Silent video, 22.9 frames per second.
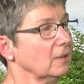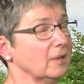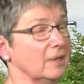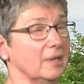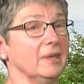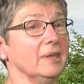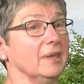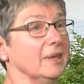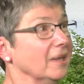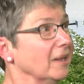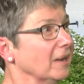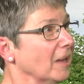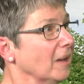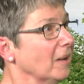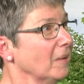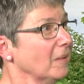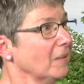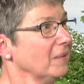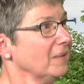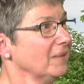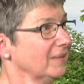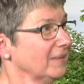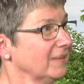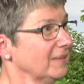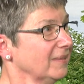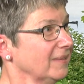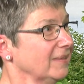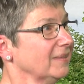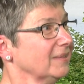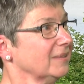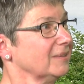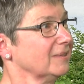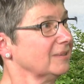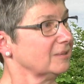you know?
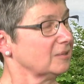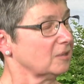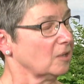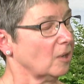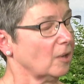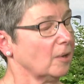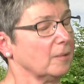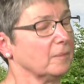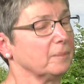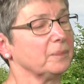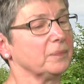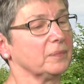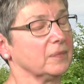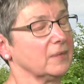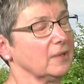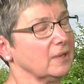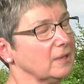Right. So, right.